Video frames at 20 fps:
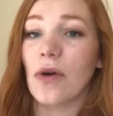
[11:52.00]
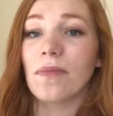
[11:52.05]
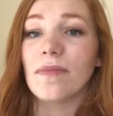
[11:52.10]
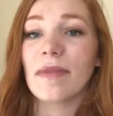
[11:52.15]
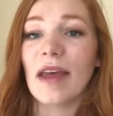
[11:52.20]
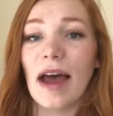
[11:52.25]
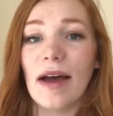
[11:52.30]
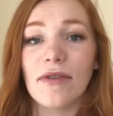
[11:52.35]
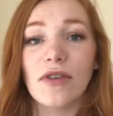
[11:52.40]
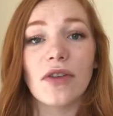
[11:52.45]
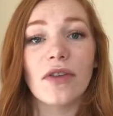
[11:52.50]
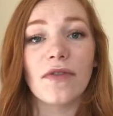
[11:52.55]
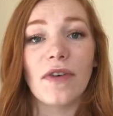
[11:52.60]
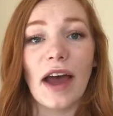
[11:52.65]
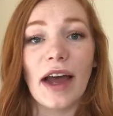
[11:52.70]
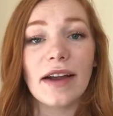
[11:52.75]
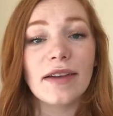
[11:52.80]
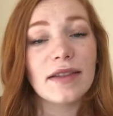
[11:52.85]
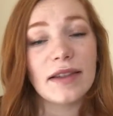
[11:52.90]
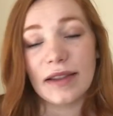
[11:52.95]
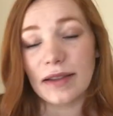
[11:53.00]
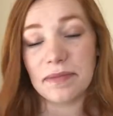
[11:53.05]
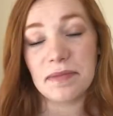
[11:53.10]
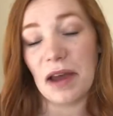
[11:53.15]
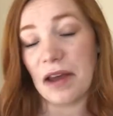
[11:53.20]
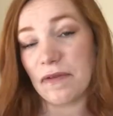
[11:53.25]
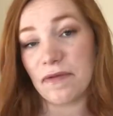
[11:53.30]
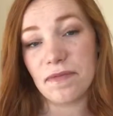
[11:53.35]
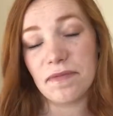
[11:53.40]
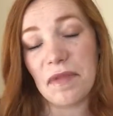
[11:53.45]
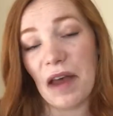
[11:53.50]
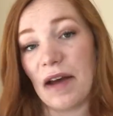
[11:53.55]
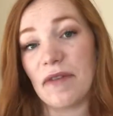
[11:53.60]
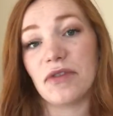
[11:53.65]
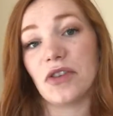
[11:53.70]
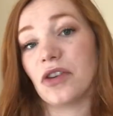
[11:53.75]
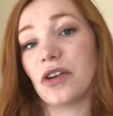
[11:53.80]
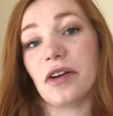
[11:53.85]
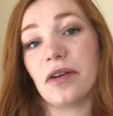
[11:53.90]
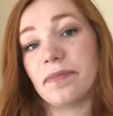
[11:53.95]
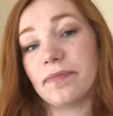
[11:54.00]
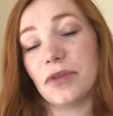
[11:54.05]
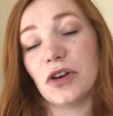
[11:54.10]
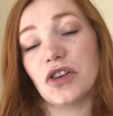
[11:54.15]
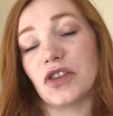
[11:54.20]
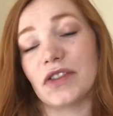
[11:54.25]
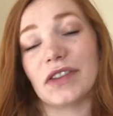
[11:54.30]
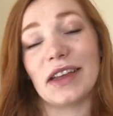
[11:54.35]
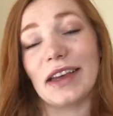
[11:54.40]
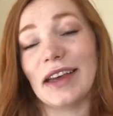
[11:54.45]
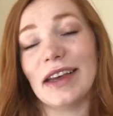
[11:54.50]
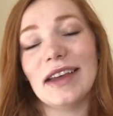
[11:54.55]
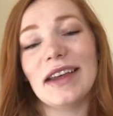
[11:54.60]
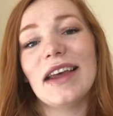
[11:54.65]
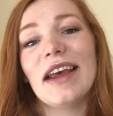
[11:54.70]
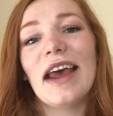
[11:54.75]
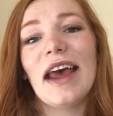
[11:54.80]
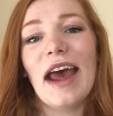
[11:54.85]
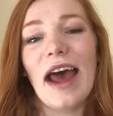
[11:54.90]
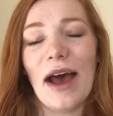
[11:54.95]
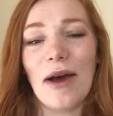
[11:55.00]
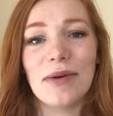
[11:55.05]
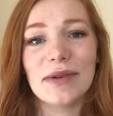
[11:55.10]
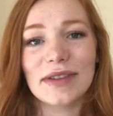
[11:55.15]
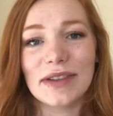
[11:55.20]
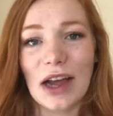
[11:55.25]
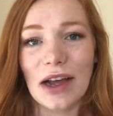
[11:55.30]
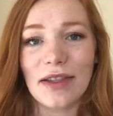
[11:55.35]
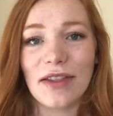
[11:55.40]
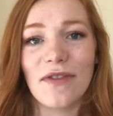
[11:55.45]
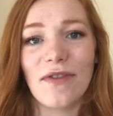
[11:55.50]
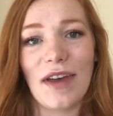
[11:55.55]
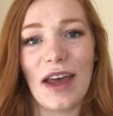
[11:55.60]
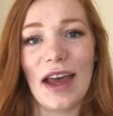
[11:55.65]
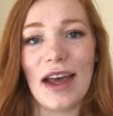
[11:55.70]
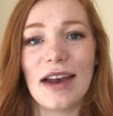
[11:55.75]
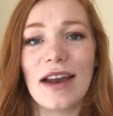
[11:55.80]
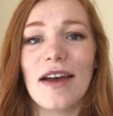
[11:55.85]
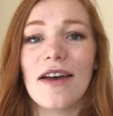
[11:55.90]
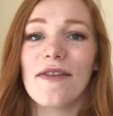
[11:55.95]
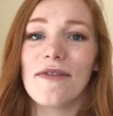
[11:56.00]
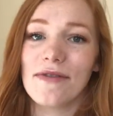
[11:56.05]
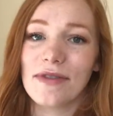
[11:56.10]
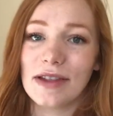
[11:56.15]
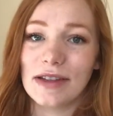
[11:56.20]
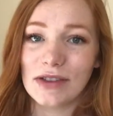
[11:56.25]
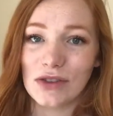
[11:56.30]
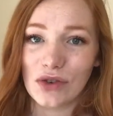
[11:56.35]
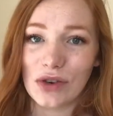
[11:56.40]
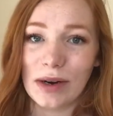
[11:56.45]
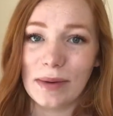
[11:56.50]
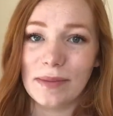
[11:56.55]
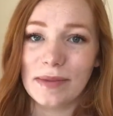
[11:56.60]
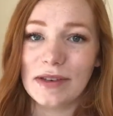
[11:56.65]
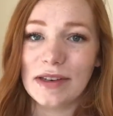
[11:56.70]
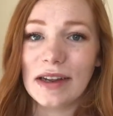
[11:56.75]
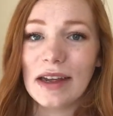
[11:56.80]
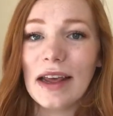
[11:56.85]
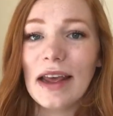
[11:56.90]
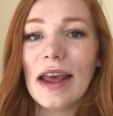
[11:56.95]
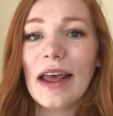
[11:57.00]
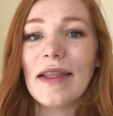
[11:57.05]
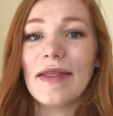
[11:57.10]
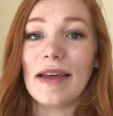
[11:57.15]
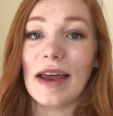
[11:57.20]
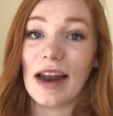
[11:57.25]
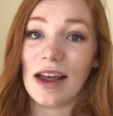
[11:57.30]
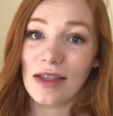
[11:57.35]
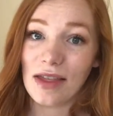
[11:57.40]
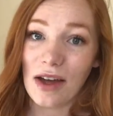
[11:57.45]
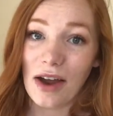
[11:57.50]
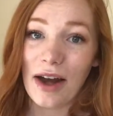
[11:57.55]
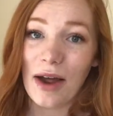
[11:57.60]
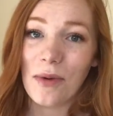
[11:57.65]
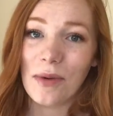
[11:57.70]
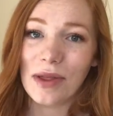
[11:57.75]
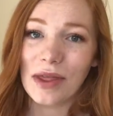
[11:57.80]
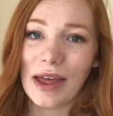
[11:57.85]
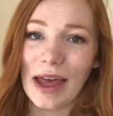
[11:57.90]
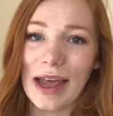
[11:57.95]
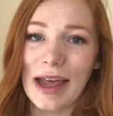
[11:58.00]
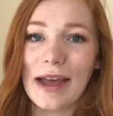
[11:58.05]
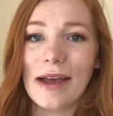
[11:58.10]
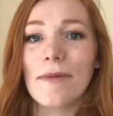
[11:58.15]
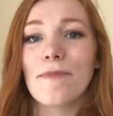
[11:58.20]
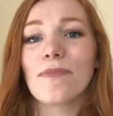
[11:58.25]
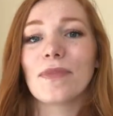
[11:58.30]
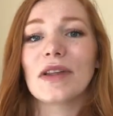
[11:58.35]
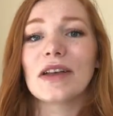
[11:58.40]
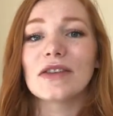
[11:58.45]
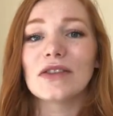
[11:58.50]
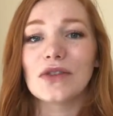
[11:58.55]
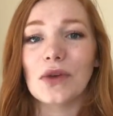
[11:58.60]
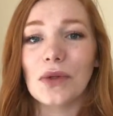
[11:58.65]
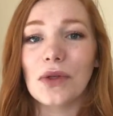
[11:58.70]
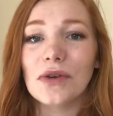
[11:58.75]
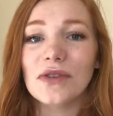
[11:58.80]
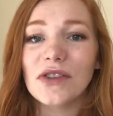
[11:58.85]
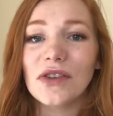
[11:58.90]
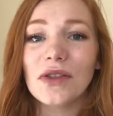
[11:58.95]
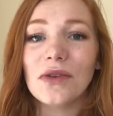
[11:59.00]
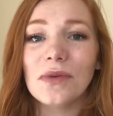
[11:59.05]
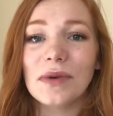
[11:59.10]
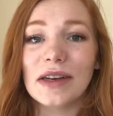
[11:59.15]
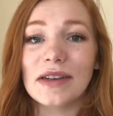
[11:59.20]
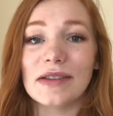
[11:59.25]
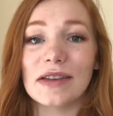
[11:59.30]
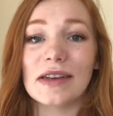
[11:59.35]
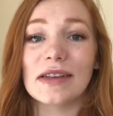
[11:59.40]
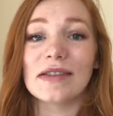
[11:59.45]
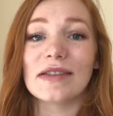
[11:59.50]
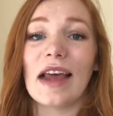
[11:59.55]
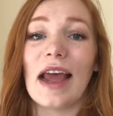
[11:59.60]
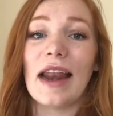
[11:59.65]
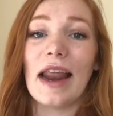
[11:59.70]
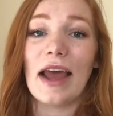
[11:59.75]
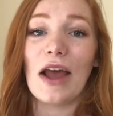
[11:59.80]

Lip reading: after the fact, after purchasing it, I was not the fan of the script that I thought I would like. So those are the reasons, and I